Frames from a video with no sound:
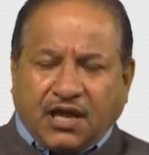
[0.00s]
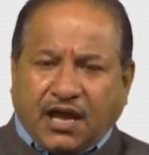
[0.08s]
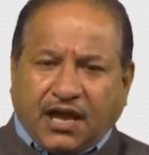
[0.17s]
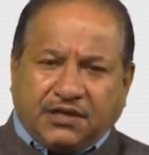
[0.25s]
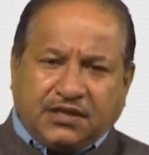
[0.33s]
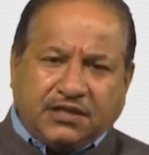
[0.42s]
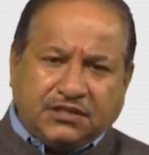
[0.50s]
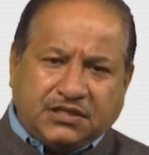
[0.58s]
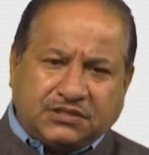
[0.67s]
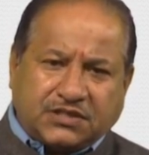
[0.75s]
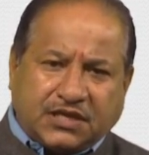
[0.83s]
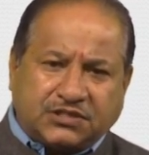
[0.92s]
and in
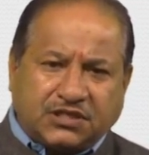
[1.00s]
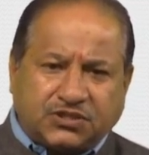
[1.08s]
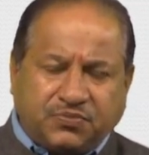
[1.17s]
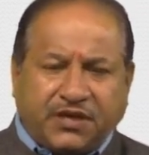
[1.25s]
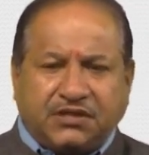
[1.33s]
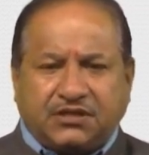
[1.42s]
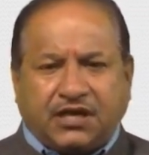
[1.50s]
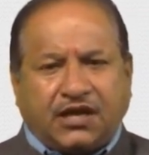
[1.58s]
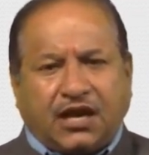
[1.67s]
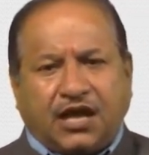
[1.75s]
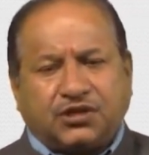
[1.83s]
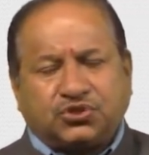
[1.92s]
this assessment
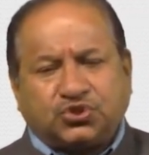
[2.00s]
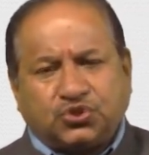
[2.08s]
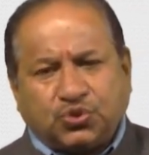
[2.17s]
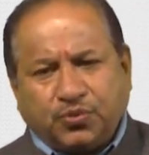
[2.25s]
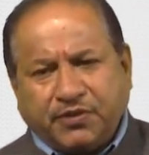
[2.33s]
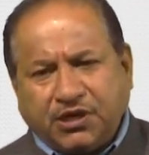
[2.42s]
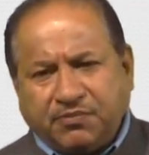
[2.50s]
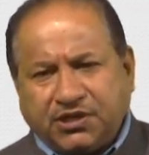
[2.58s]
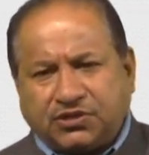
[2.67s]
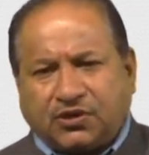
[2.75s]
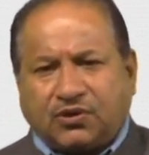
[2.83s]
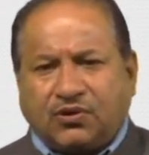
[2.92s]
there are so many
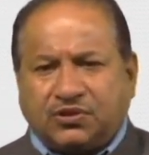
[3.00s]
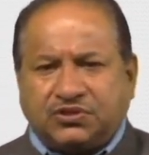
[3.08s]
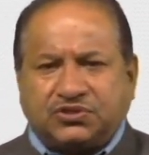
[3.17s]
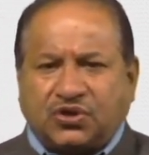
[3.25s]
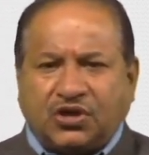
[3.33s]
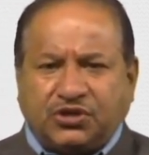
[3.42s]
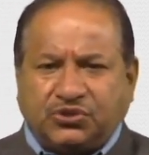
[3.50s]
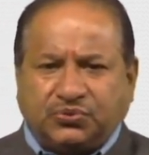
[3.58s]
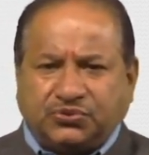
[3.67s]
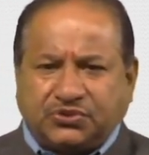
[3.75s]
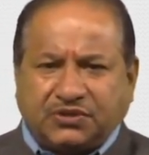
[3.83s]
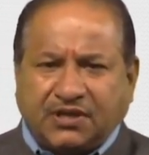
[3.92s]
methodologies are
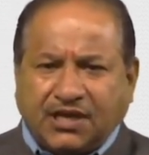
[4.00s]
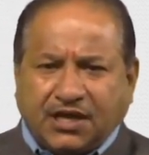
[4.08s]
used,